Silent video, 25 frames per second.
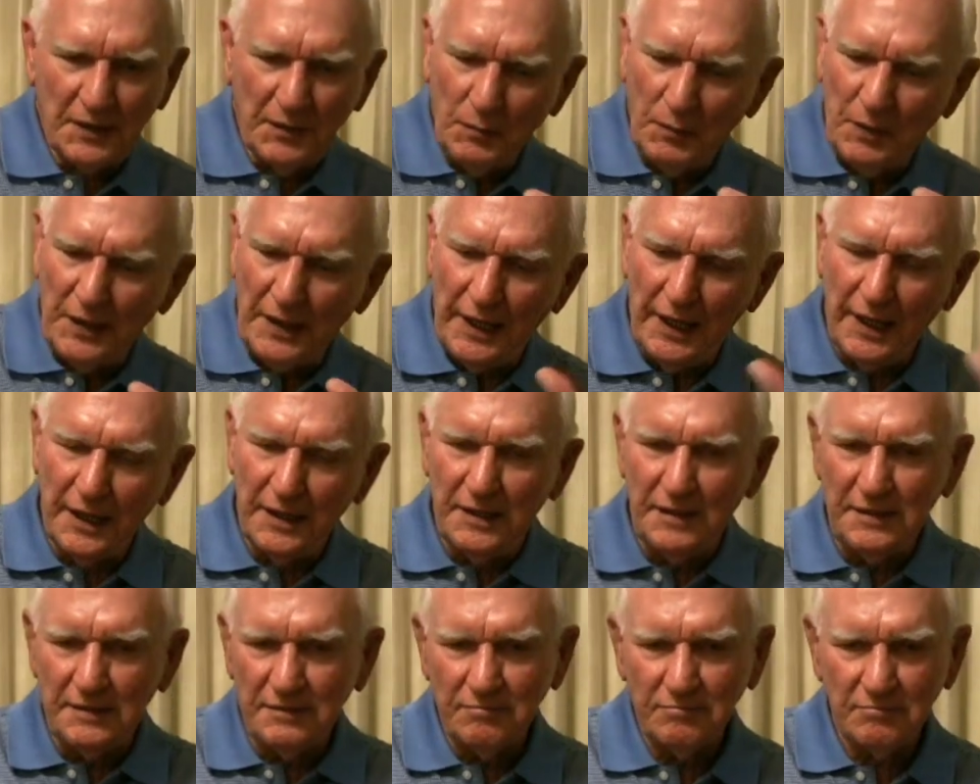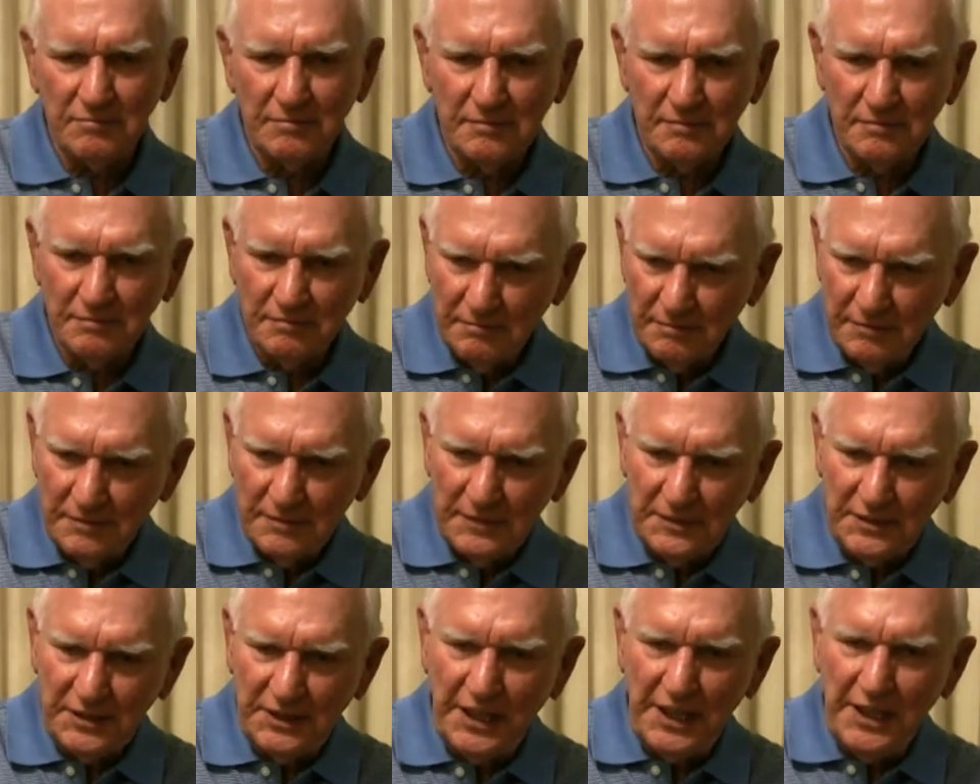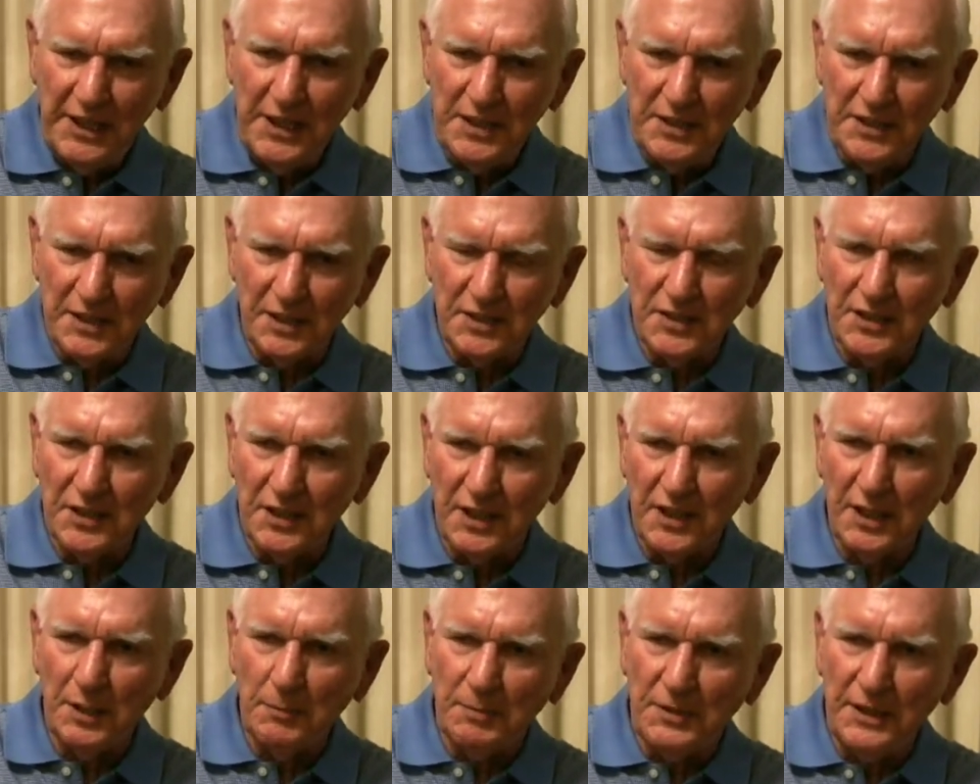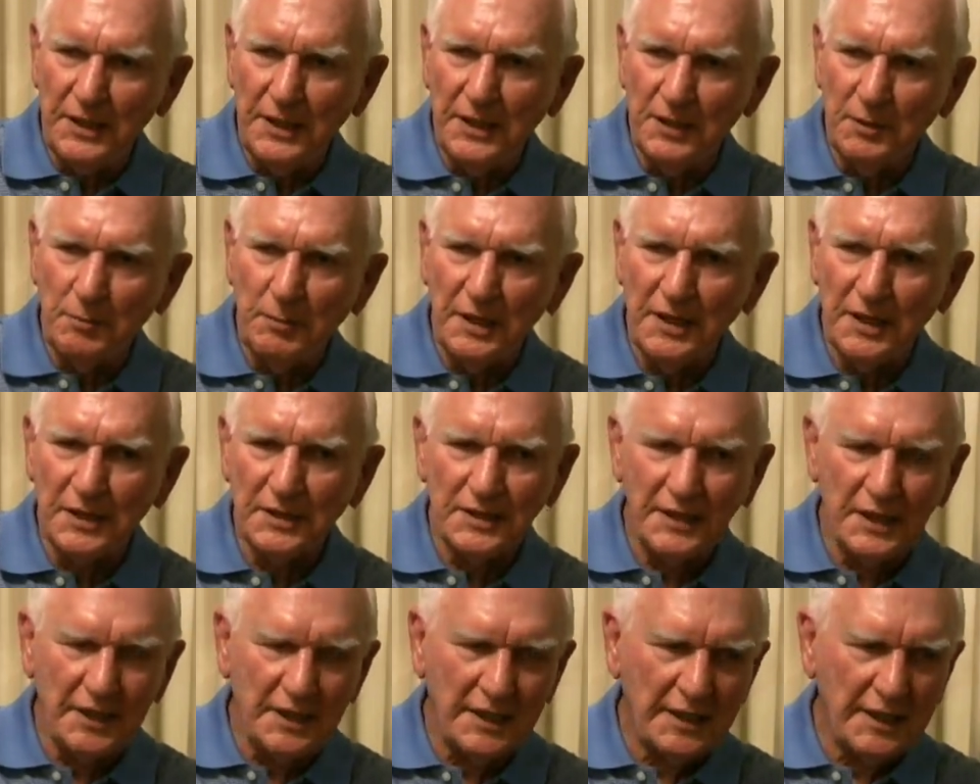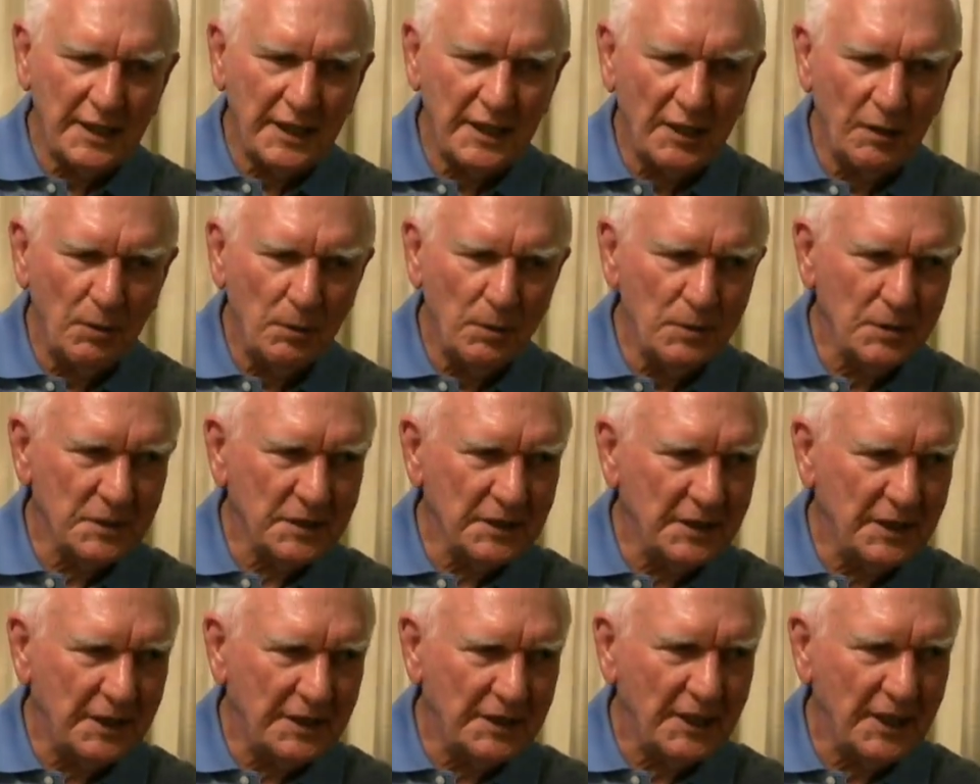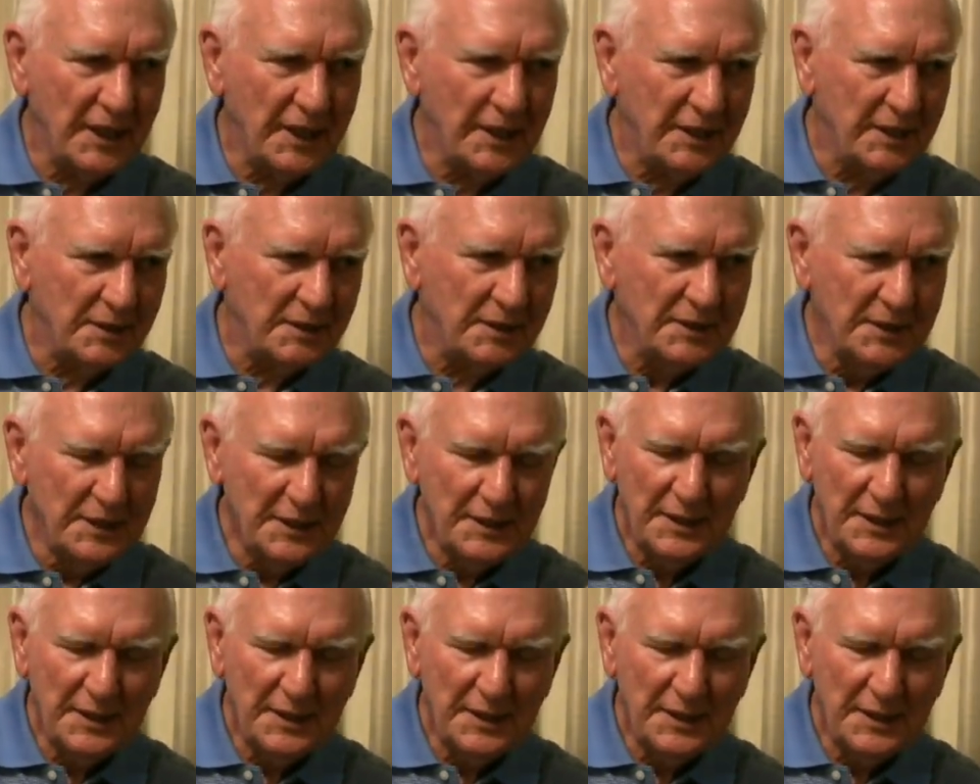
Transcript: we had tees that stuck up the end of the box and they had holes and they tied the